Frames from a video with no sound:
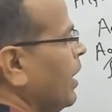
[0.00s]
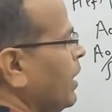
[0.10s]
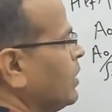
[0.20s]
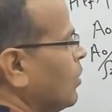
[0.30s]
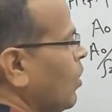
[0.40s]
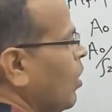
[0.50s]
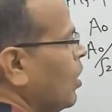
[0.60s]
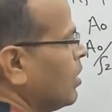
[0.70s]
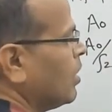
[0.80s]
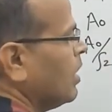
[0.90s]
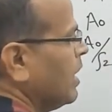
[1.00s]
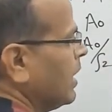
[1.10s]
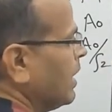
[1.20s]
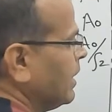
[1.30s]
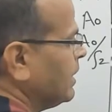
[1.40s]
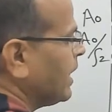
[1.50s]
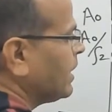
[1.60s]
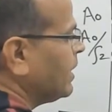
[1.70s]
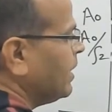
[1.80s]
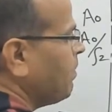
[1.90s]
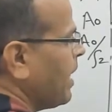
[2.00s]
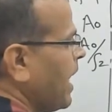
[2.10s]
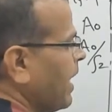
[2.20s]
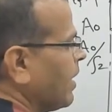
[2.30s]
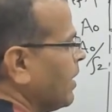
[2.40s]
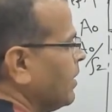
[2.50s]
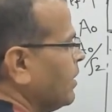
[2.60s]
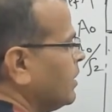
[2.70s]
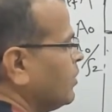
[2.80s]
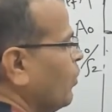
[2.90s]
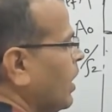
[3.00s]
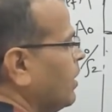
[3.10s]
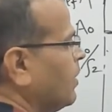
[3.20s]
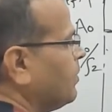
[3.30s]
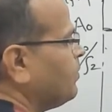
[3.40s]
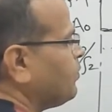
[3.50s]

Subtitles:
is called rejected band. This is what?